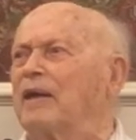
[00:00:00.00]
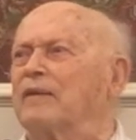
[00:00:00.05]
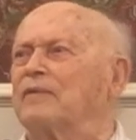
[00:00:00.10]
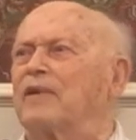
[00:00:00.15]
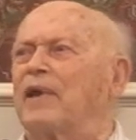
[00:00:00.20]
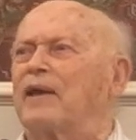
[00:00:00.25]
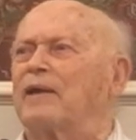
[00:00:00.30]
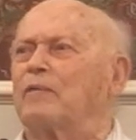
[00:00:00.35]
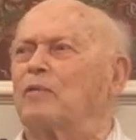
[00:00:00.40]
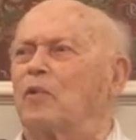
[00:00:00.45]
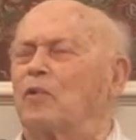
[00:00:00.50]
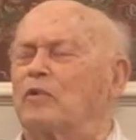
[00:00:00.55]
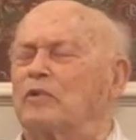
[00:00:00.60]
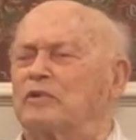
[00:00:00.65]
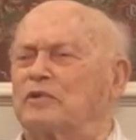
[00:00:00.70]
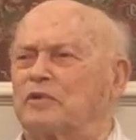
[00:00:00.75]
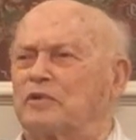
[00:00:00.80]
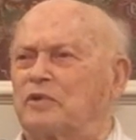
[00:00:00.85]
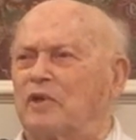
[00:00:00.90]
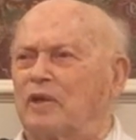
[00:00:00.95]
That
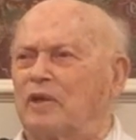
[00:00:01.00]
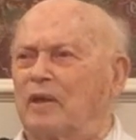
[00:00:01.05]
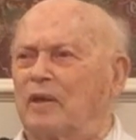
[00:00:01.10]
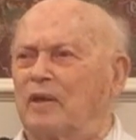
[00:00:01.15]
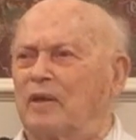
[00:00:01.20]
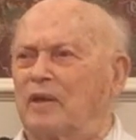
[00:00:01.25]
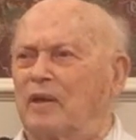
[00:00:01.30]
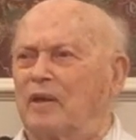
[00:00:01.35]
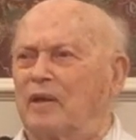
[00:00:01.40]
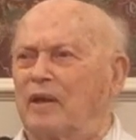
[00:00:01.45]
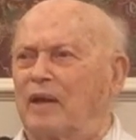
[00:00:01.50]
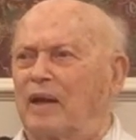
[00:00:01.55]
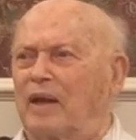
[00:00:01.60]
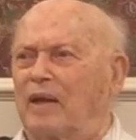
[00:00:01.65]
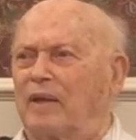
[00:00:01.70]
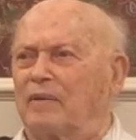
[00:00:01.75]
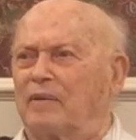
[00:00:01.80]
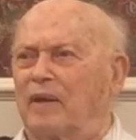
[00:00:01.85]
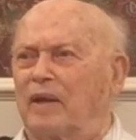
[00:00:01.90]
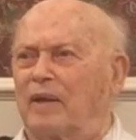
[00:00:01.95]
was,
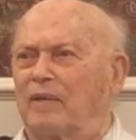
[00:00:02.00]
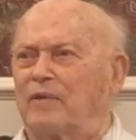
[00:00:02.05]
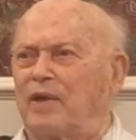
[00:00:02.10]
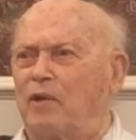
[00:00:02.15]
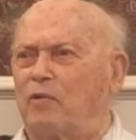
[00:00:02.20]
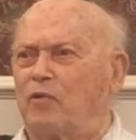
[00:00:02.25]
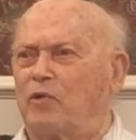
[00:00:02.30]
they